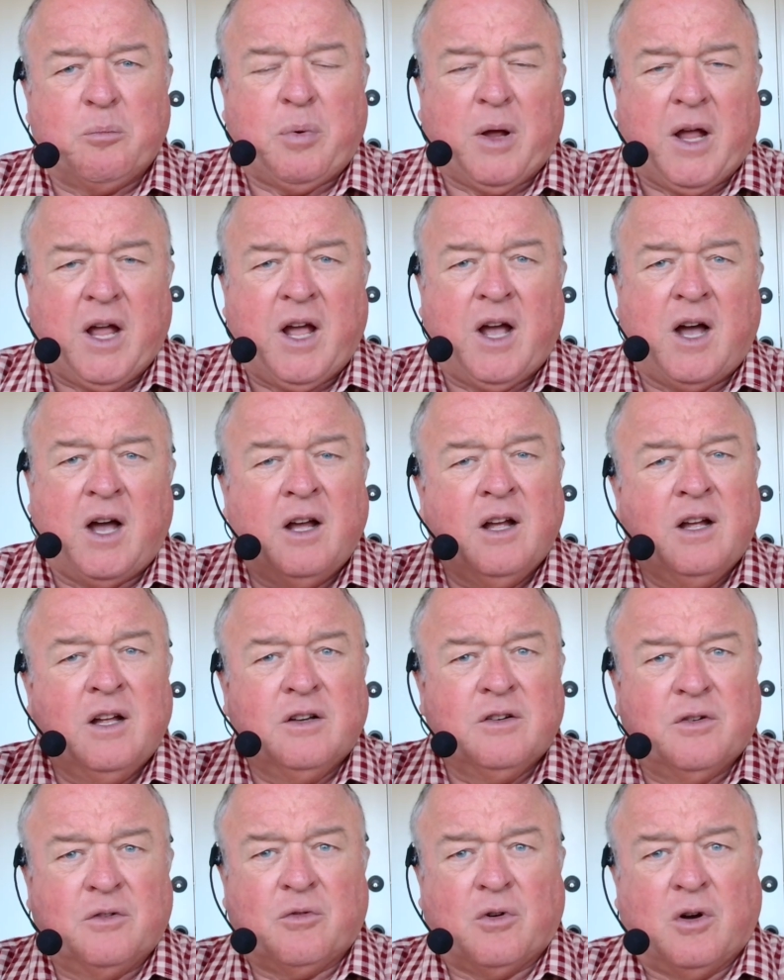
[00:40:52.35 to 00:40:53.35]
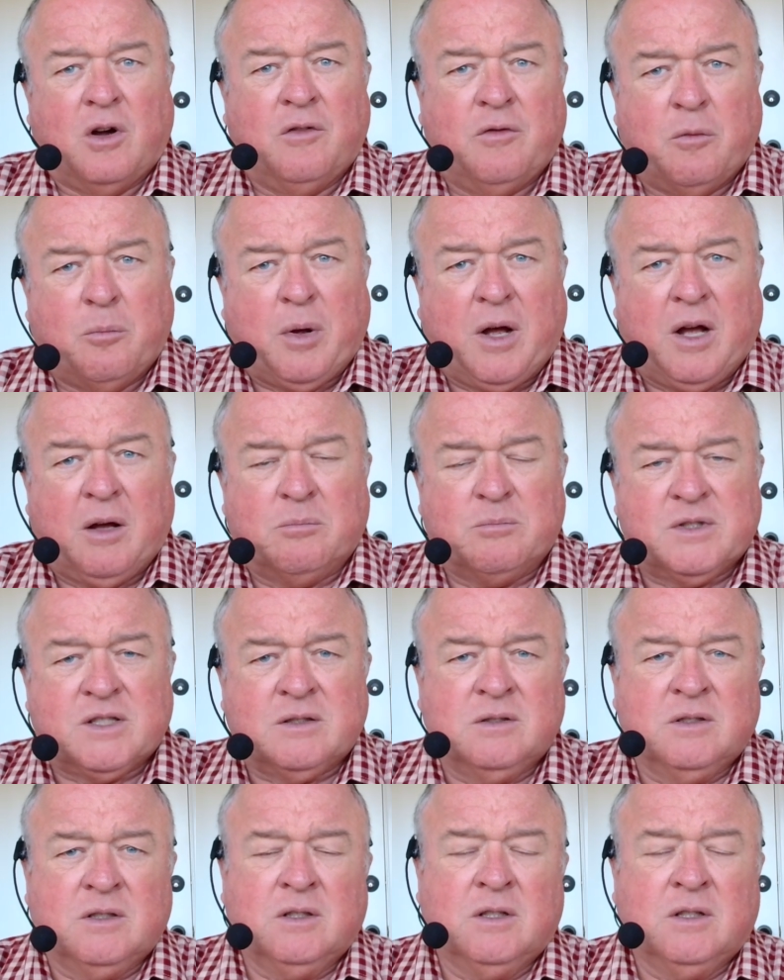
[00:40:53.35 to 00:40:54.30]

power to drive the pumps.